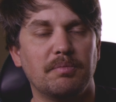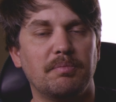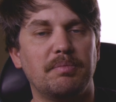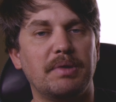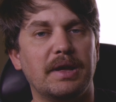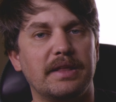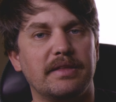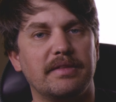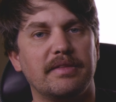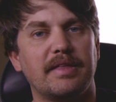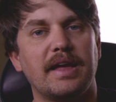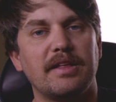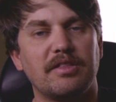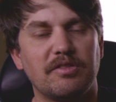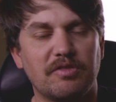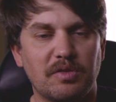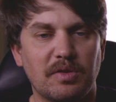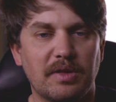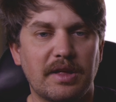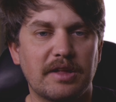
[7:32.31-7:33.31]
But
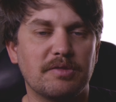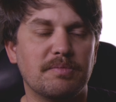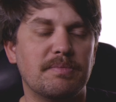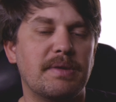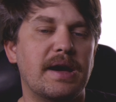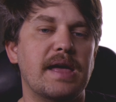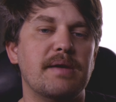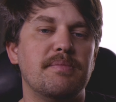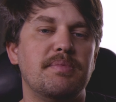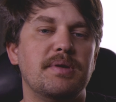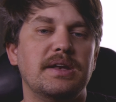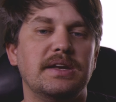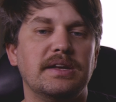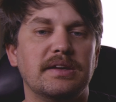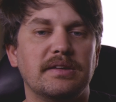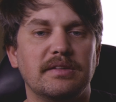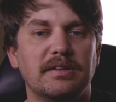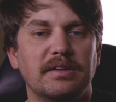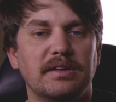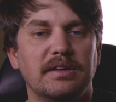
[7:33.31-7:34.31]
that's my
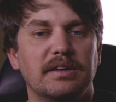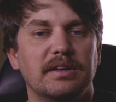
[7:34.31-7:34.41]
opinion.